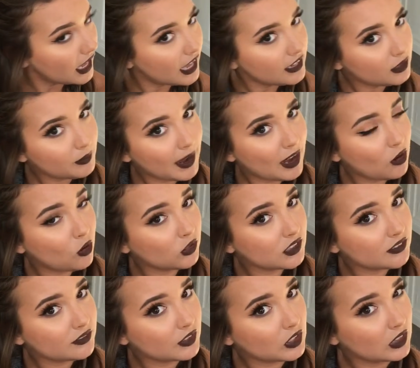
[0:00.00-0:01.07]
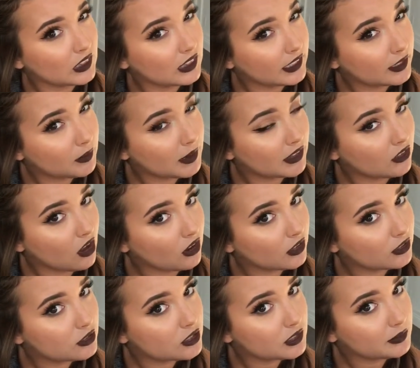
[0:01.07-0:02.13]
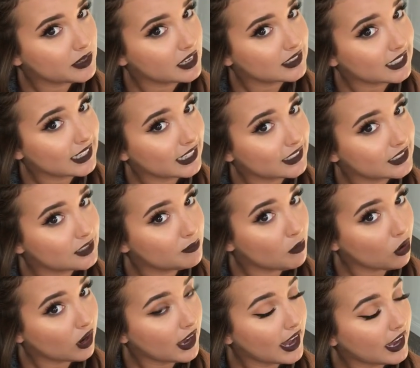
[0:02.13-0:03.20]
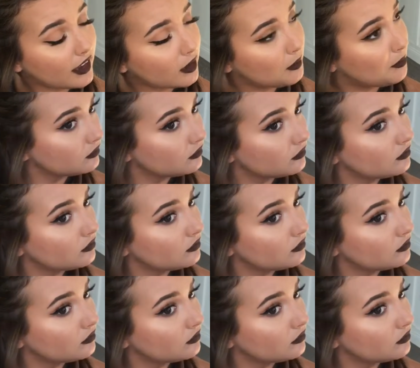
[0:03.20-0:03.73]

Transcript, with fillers: And you might hold it for a little bit longer just because it is more hair.